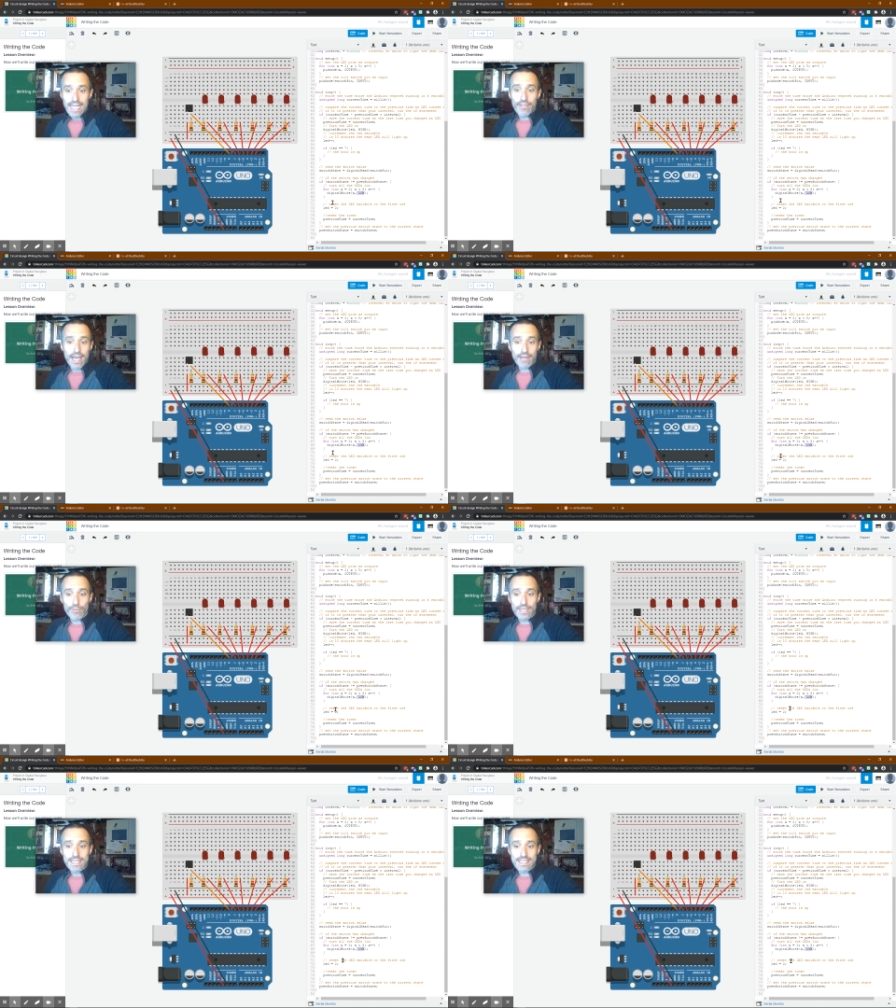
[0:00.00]
Then
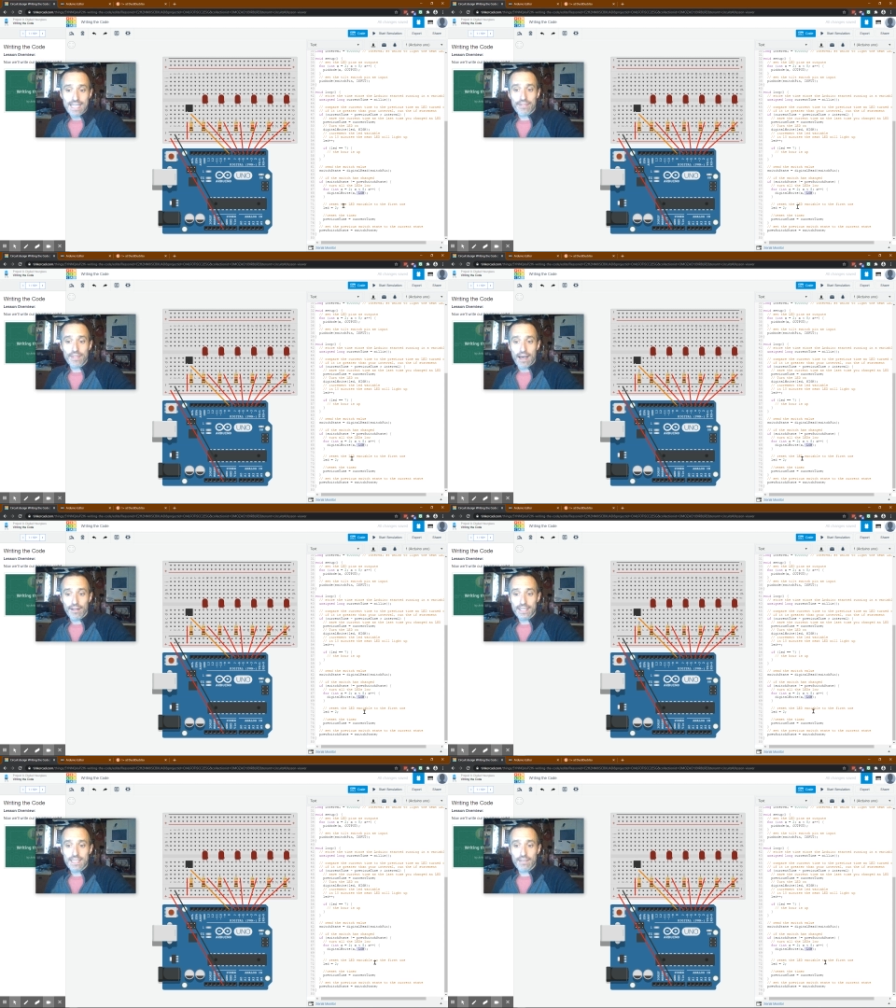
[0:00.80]
reset the
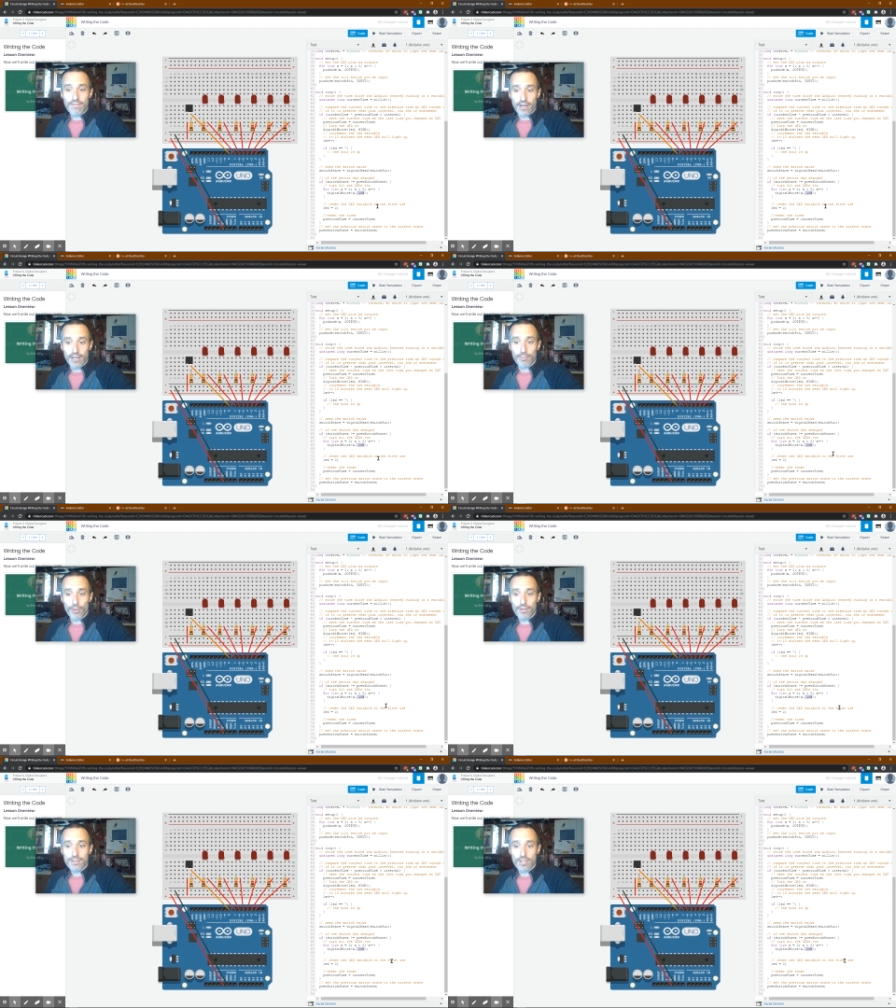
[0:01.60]
L E D
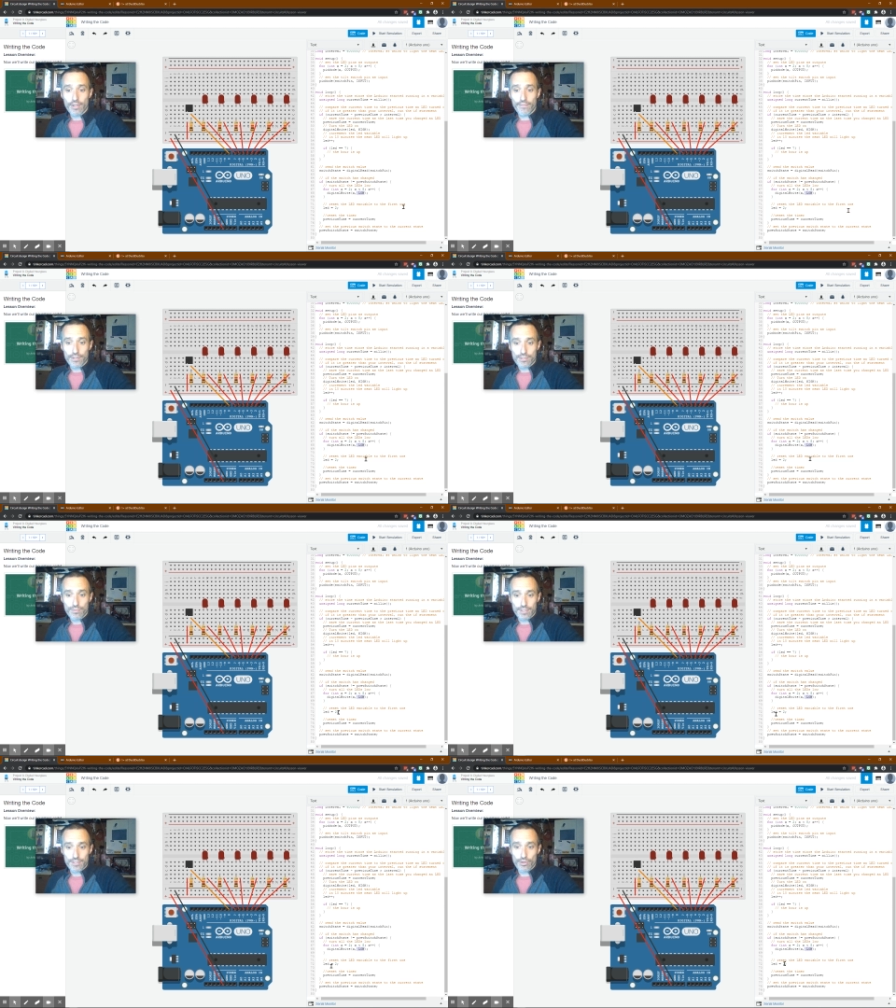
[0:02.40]
variable to the first
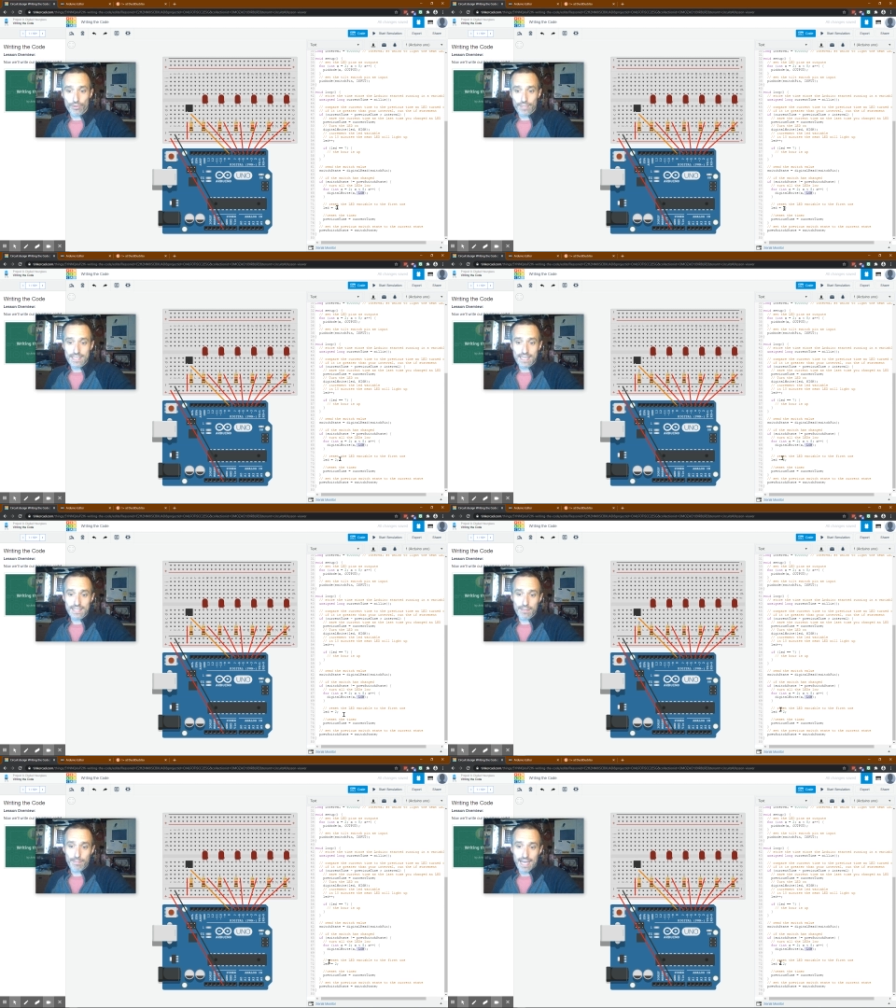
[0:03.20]
one. So it
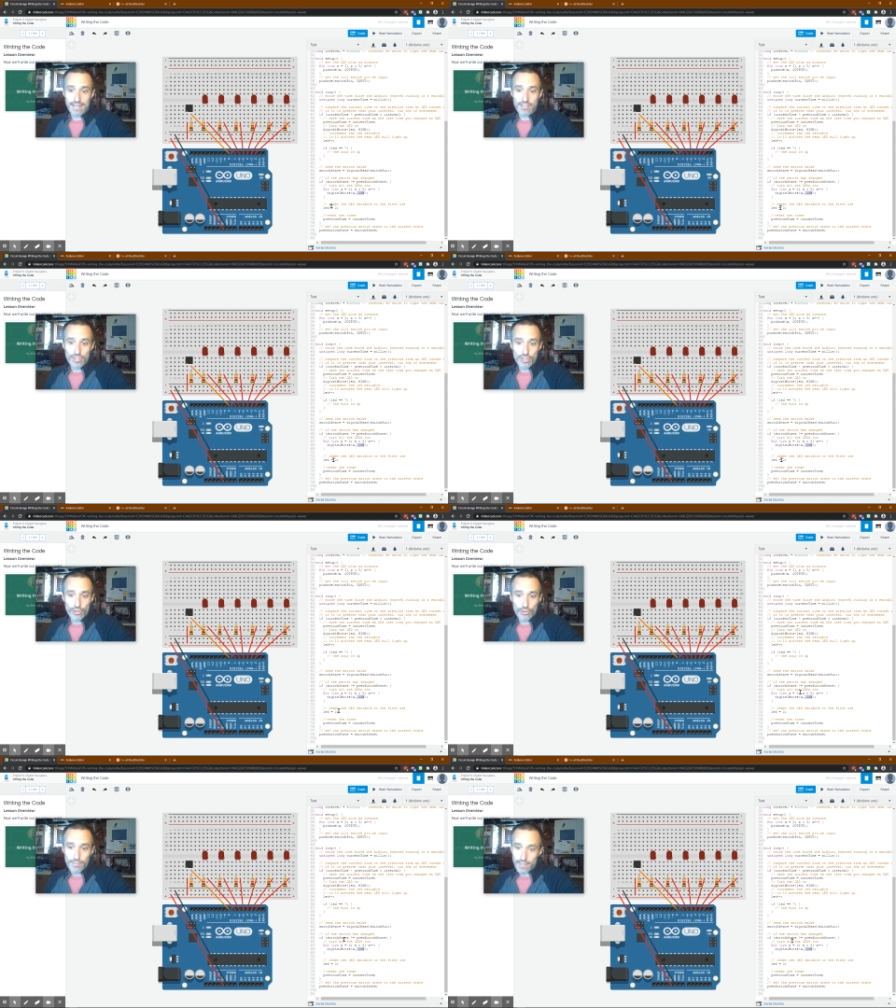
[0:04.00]
resets it back to
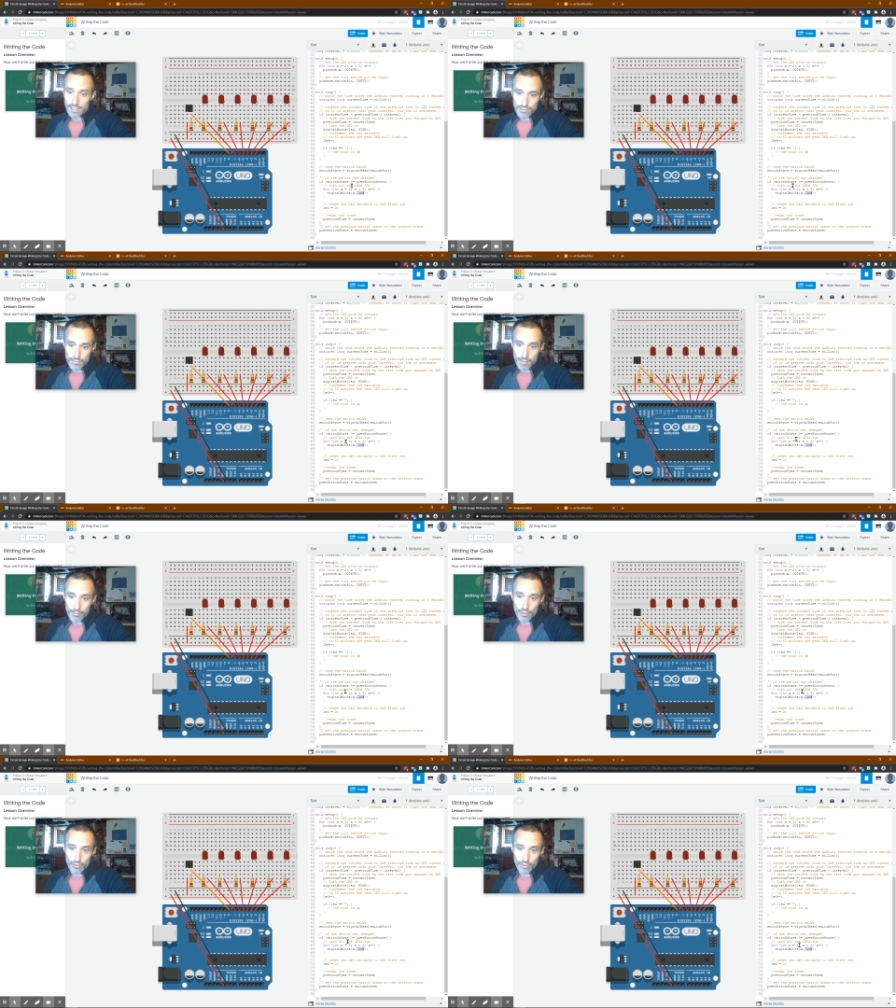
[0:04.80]
two, because
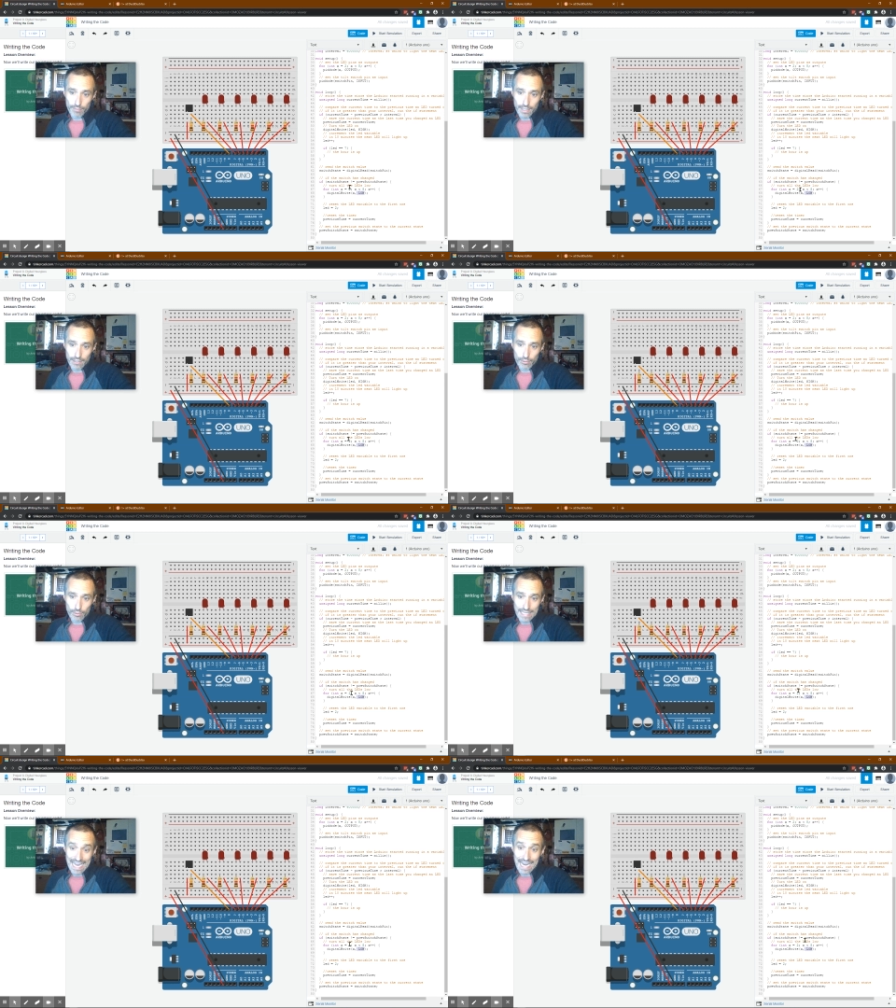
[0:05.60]
remember it would have been
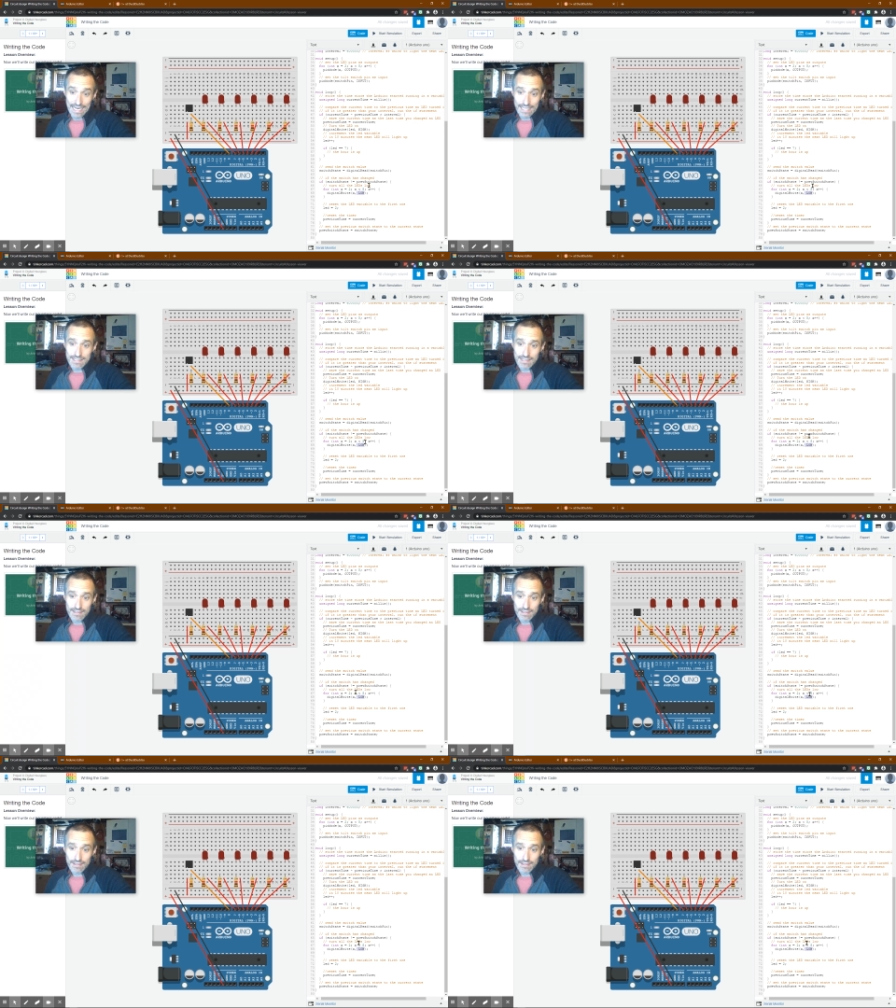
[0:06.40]
equal to eight